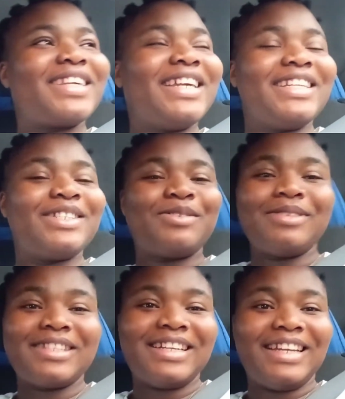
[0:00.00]
in
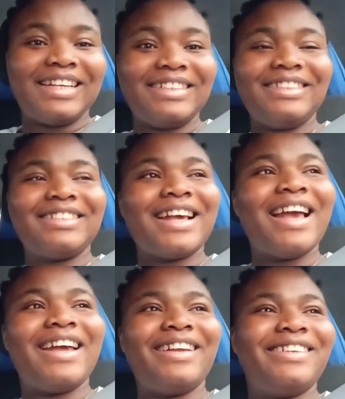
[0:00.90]
Switzerland
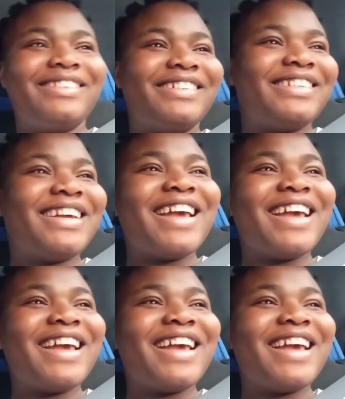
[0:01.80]
and